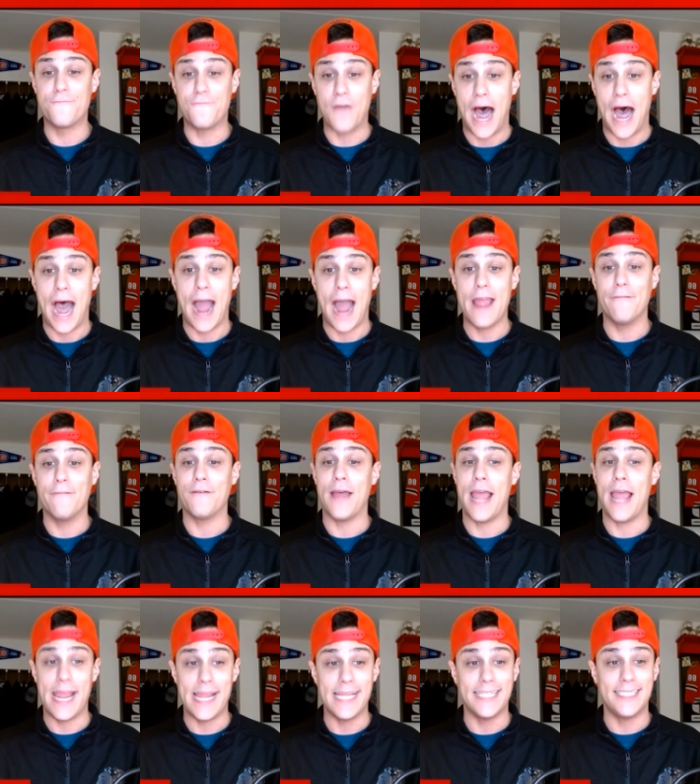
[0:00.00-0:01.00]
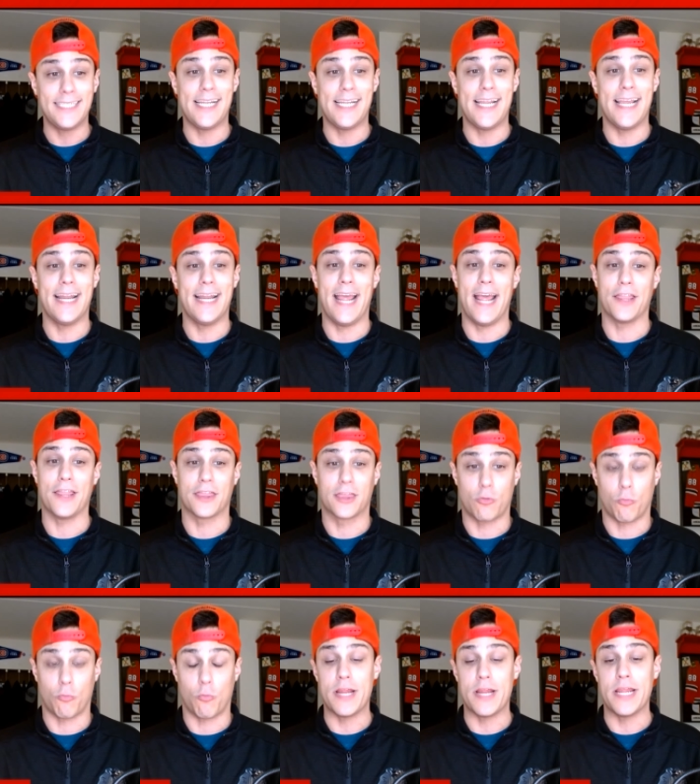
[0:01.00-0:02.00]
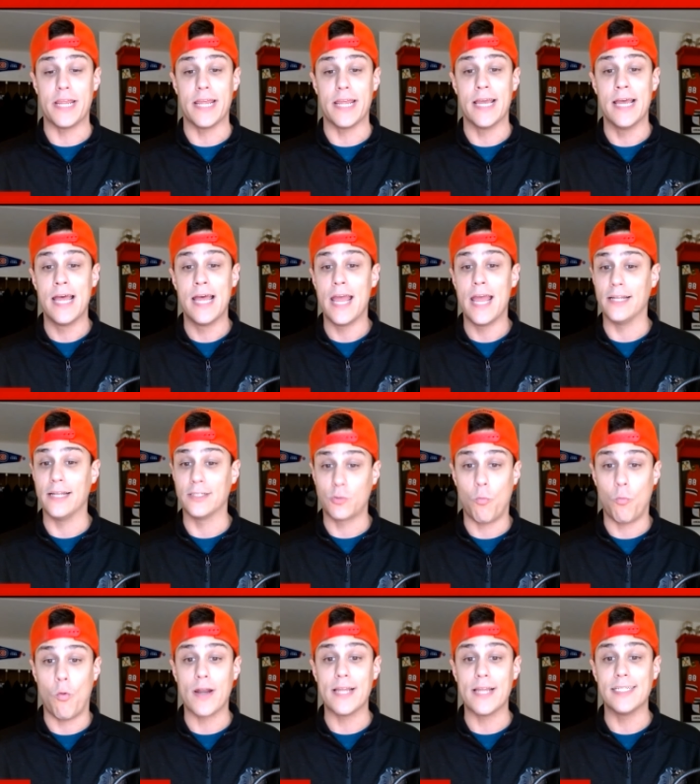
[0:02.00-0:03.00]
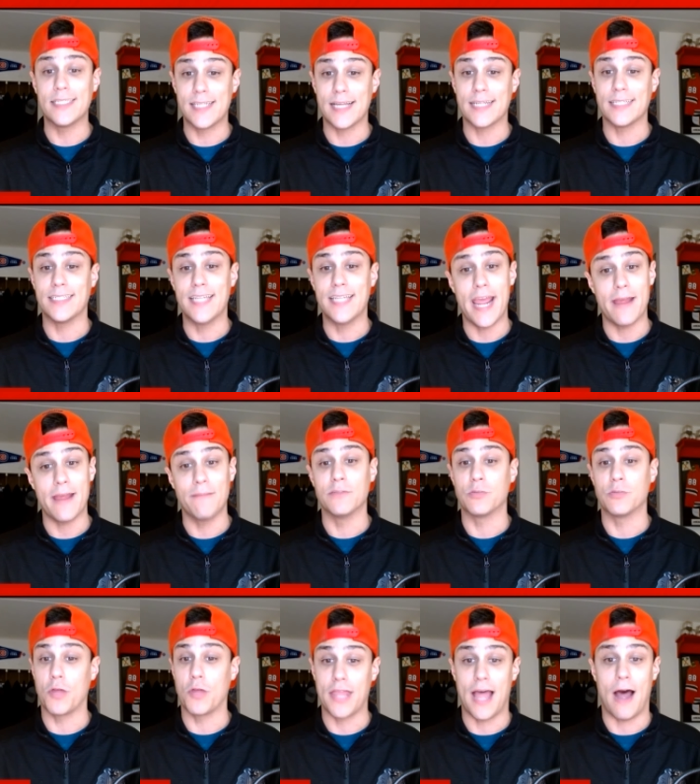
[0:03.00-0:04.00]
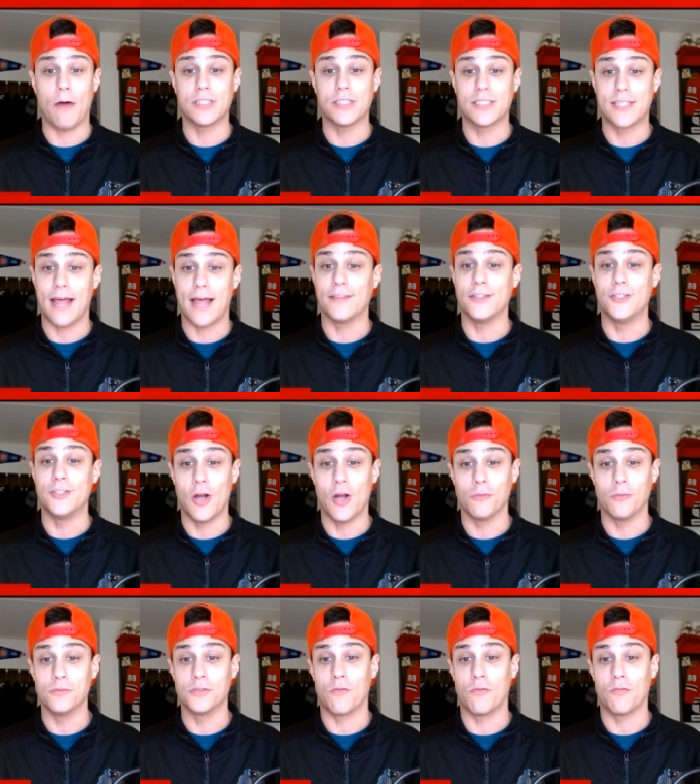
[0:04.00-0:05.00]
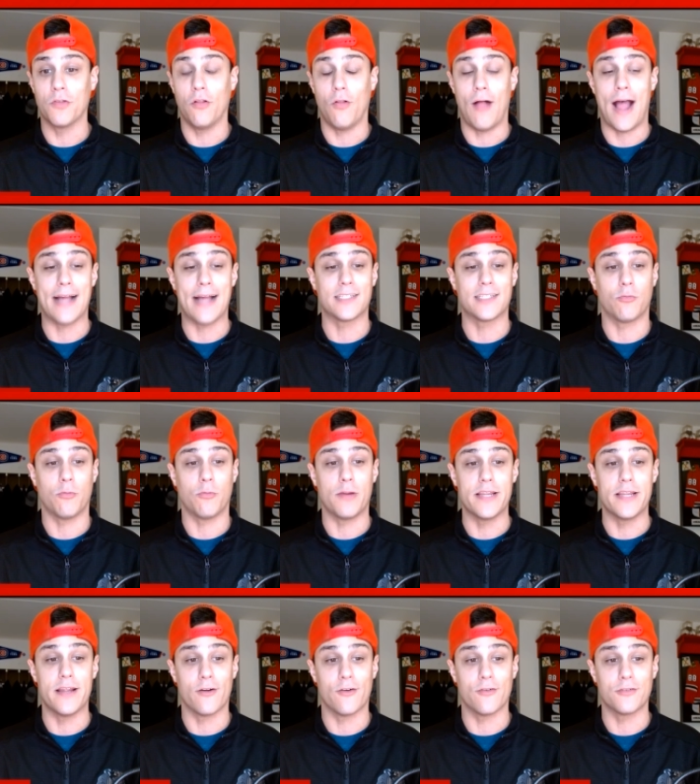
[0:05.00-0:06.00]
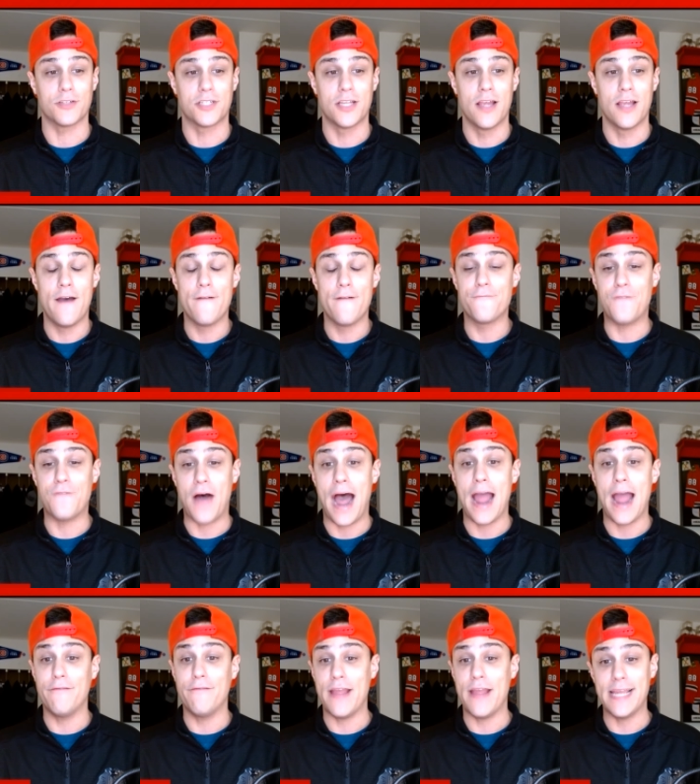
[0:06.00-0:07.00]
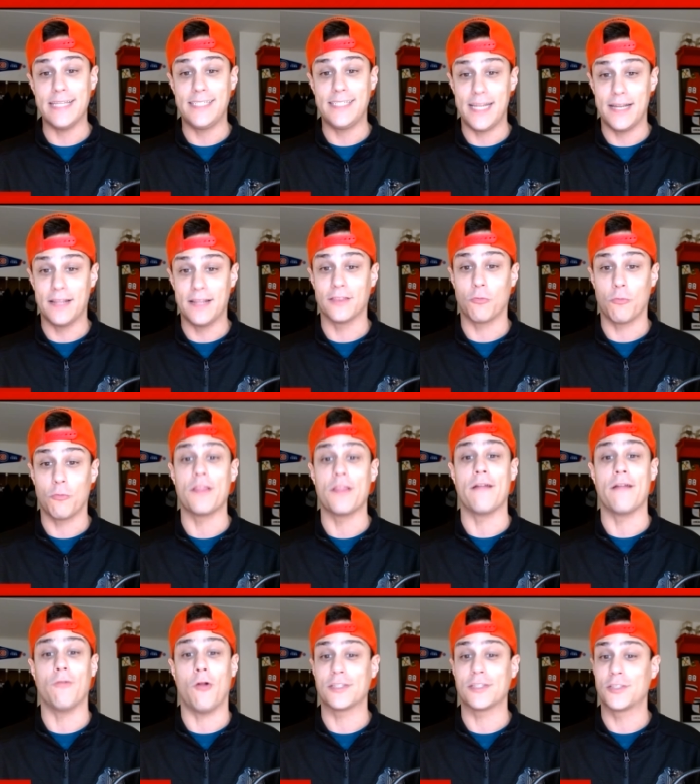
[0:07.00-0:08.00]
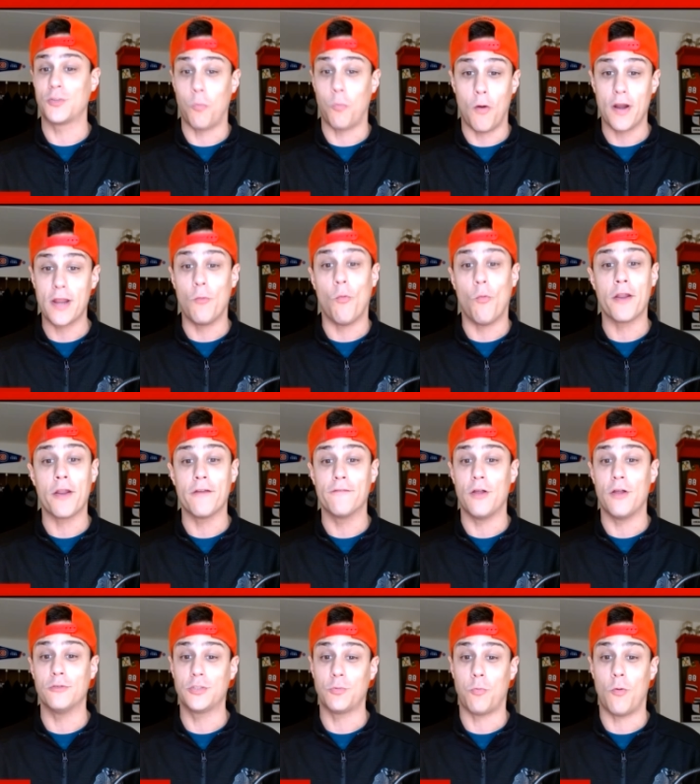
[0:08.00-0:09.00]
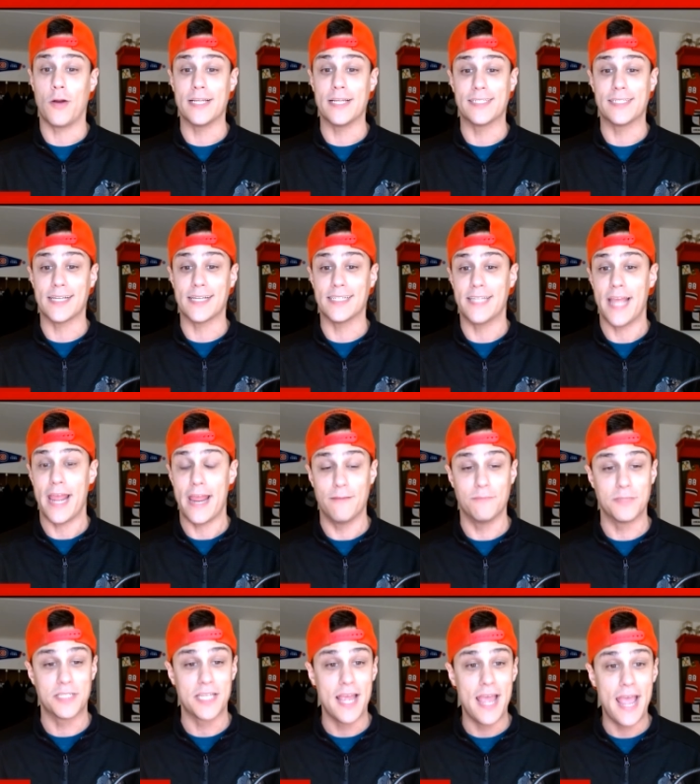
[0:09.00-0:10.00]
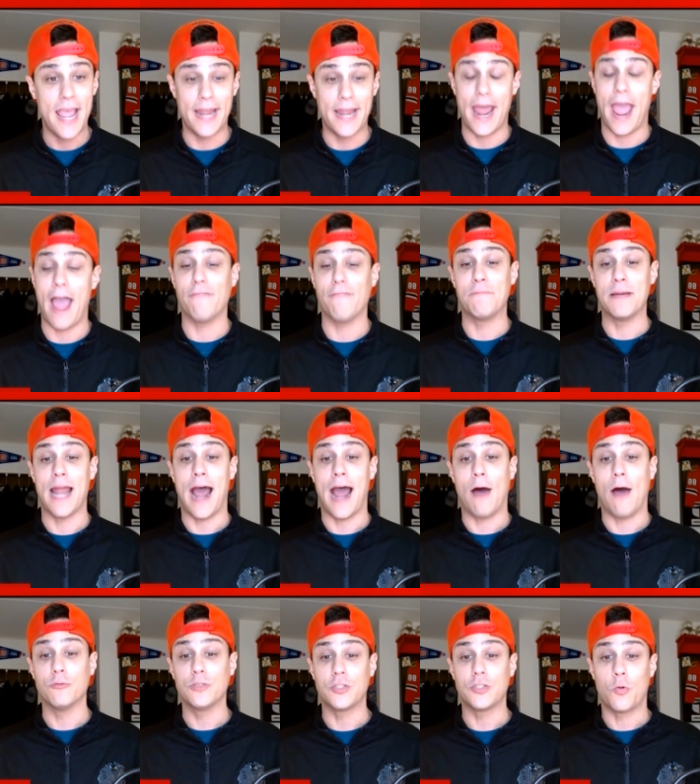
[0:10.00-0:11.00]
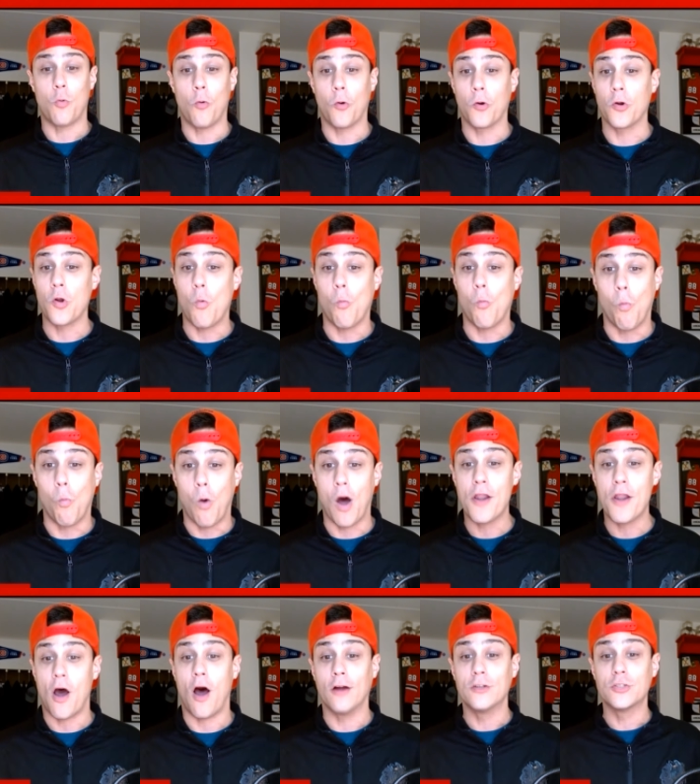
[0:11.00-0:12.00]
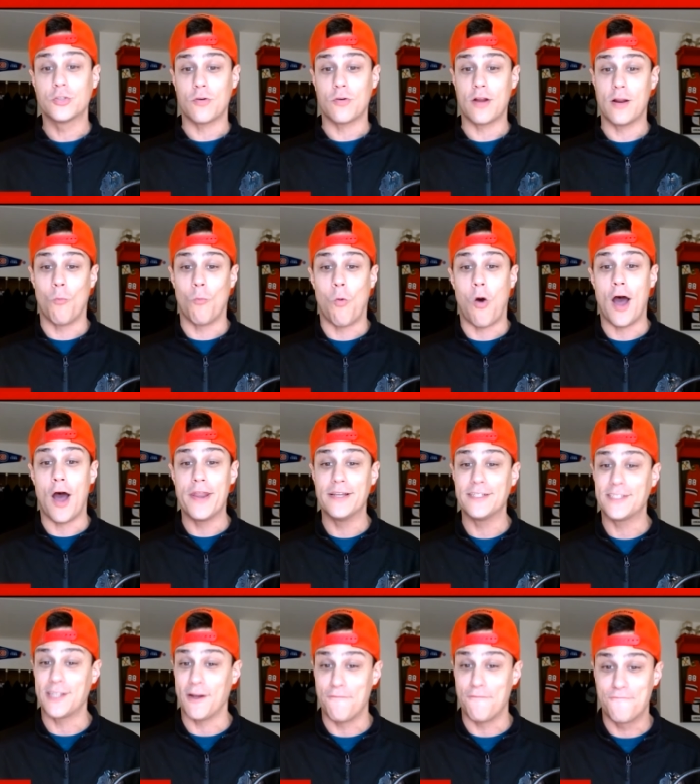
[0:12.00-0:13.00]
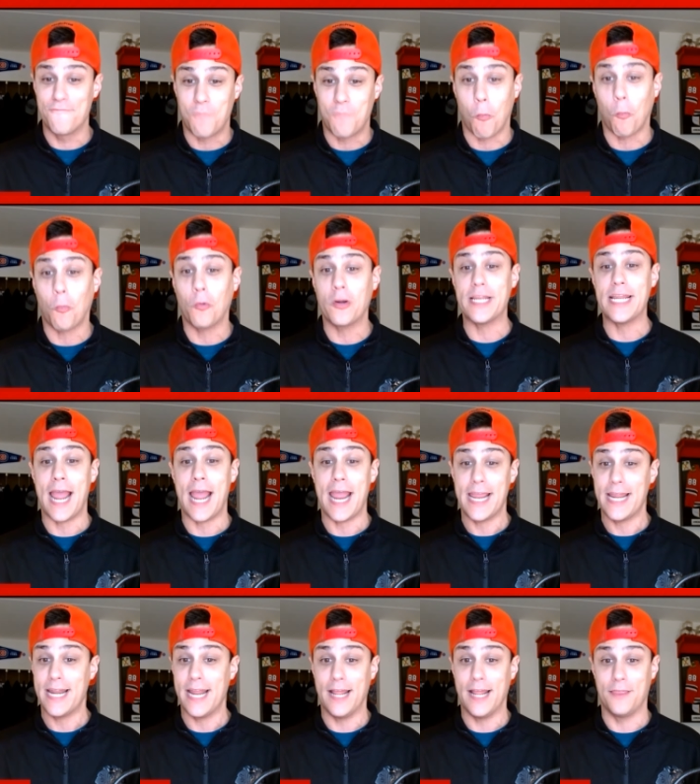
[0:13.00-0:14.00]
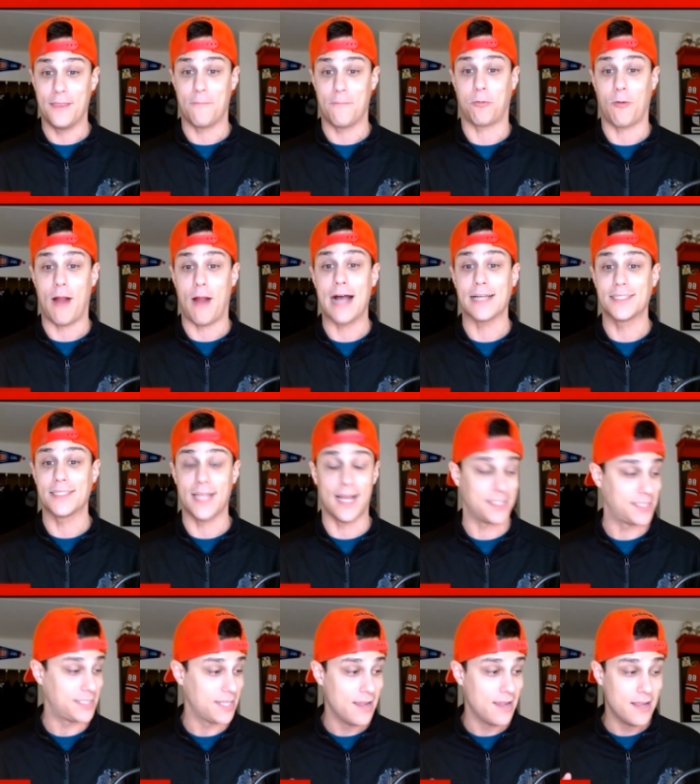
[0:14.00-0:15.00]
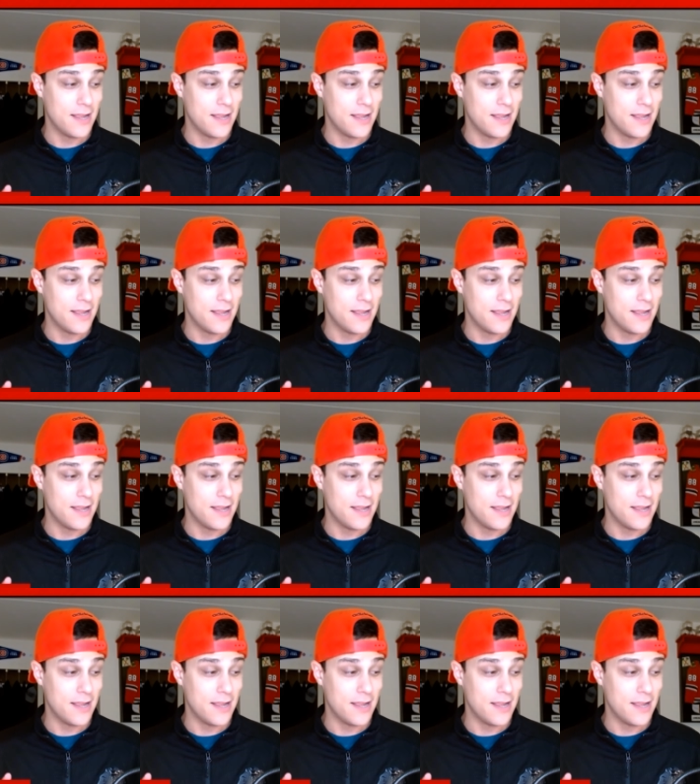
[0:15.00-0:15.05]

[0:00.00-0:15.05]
5 18 and 3 in 26 games without Seth Jones over the last 3 years. 5 18 and 3. They've lost 21 of those 26 games and have been outscored 101 to 48 in the process.